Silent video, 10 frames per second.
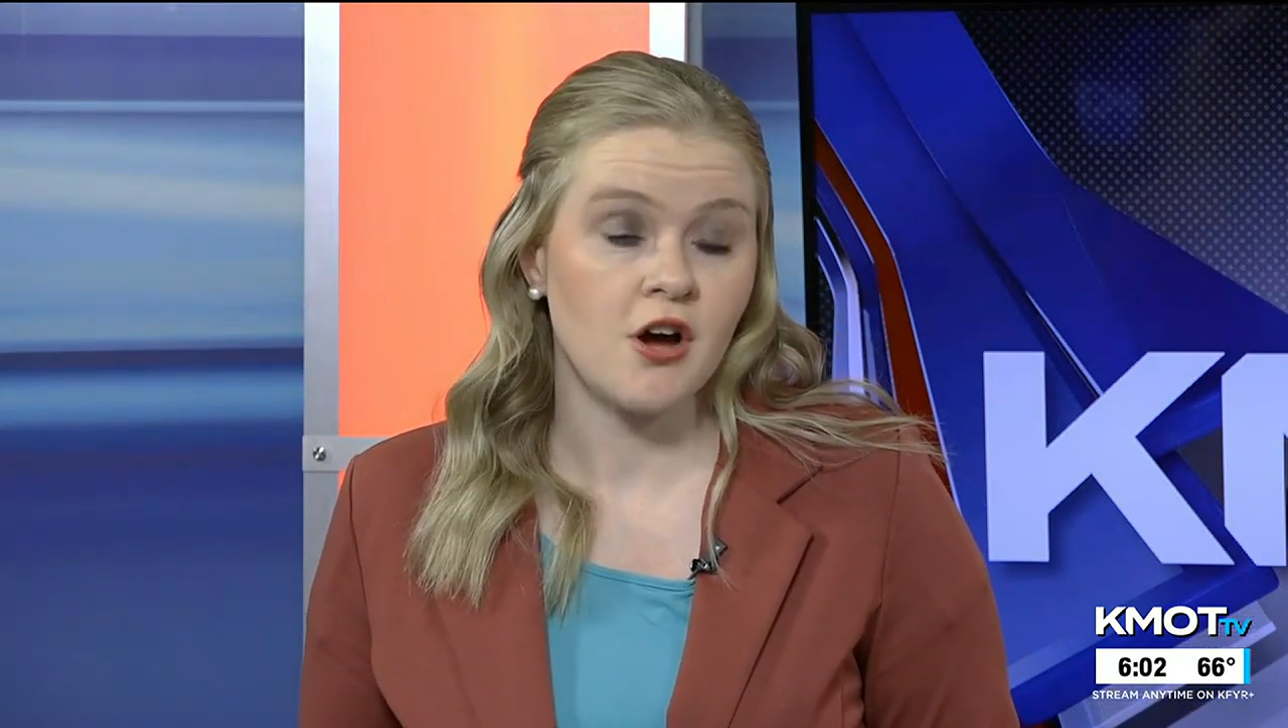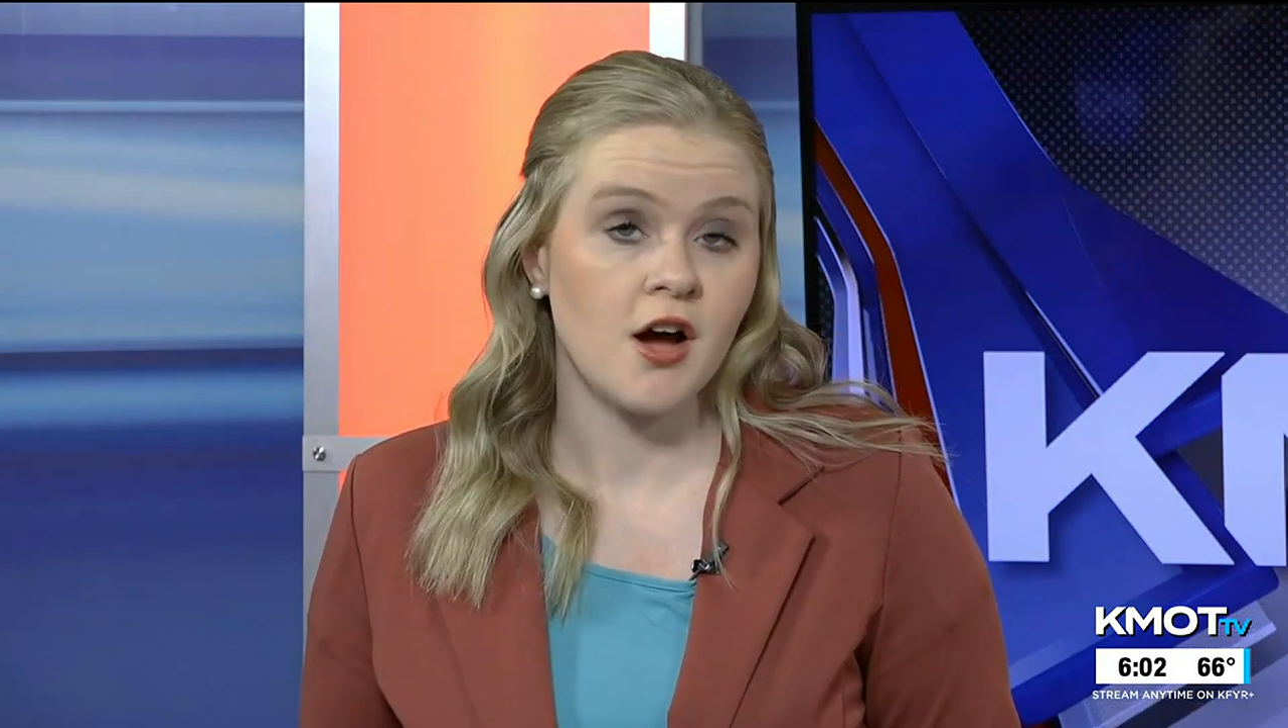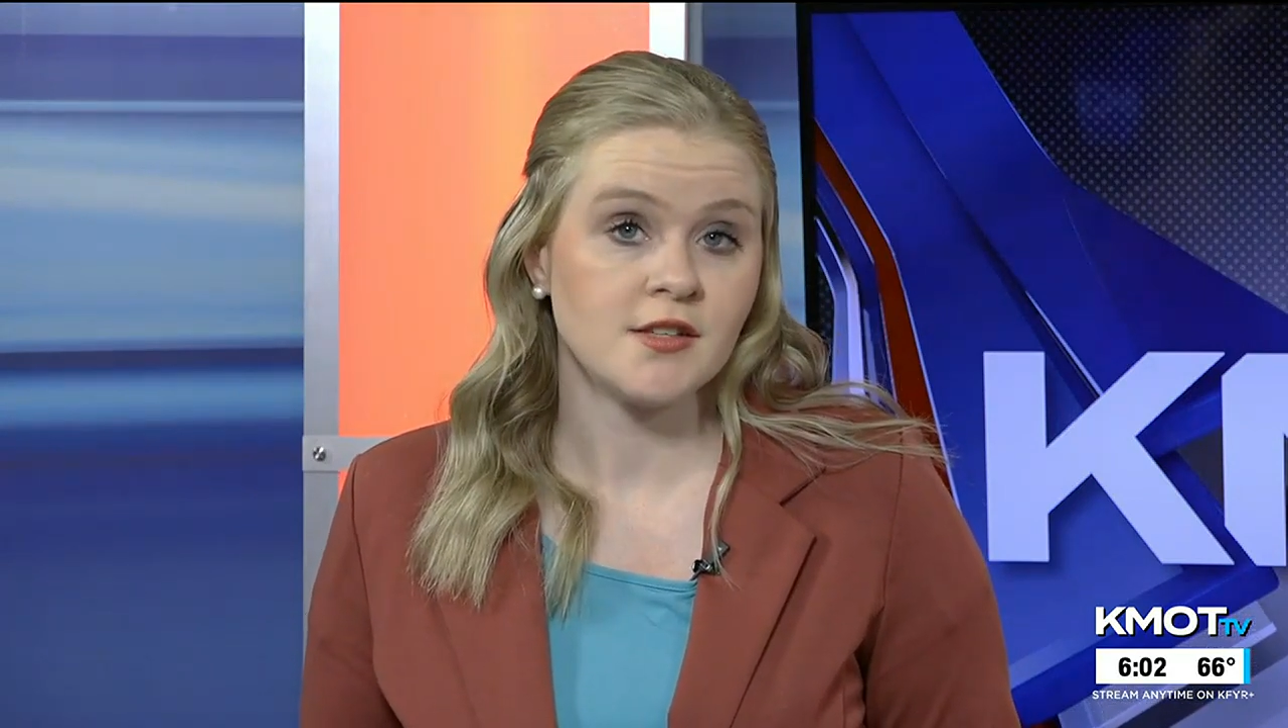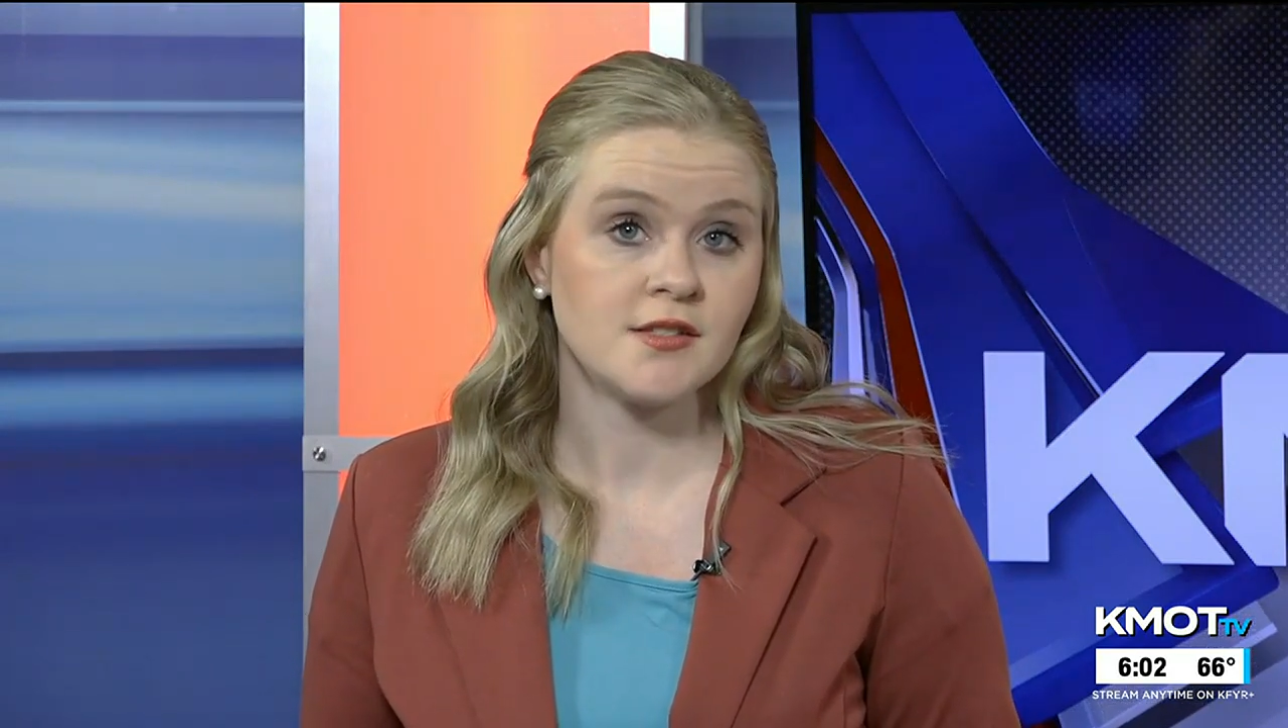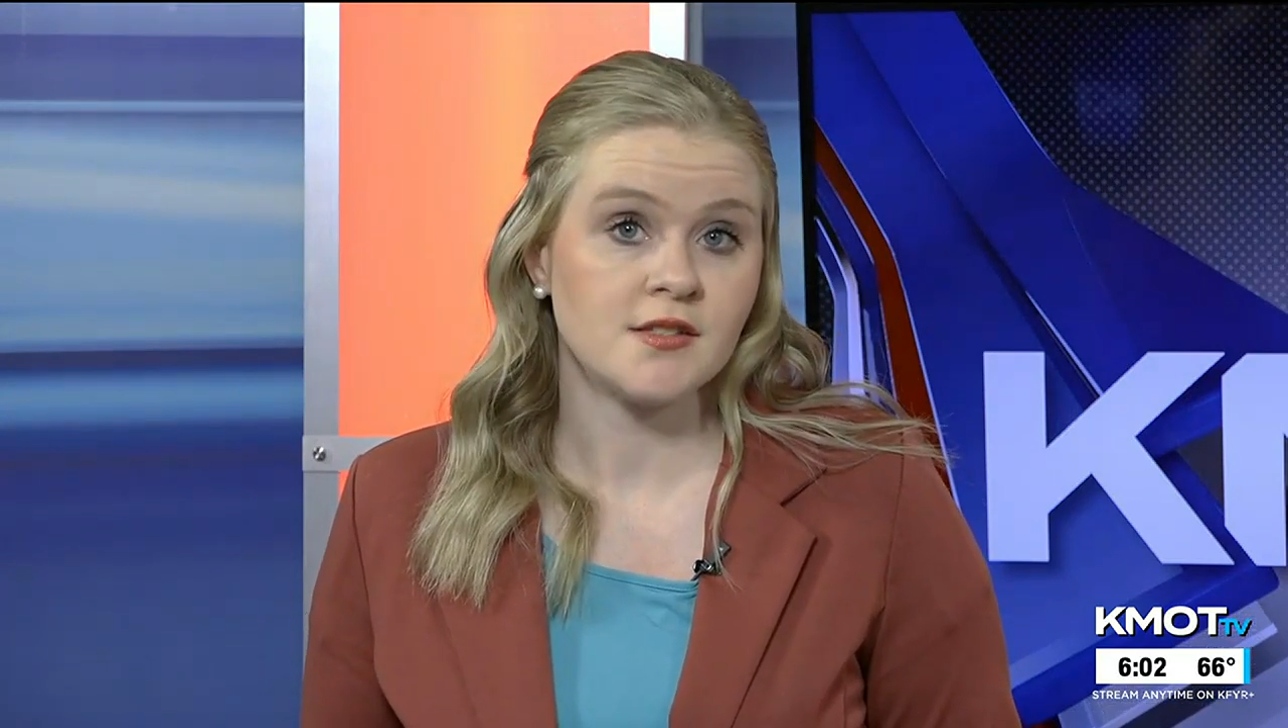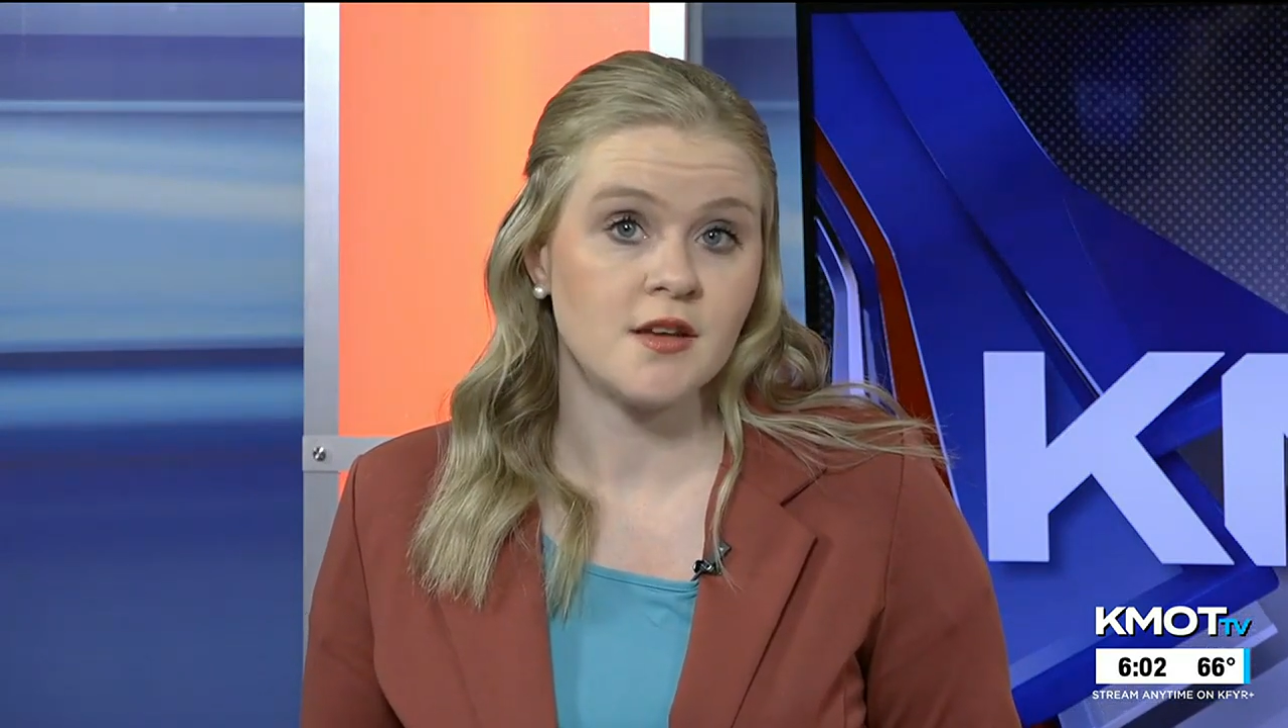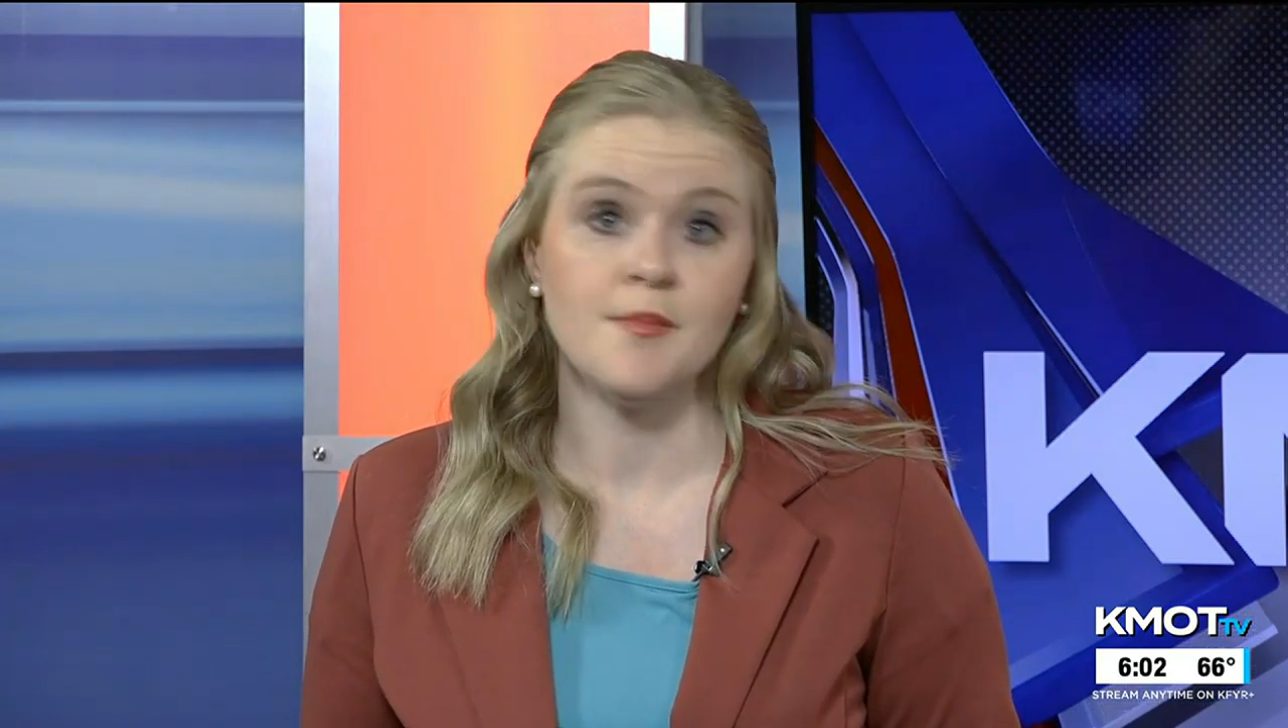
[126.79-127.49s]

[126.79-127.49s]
costs,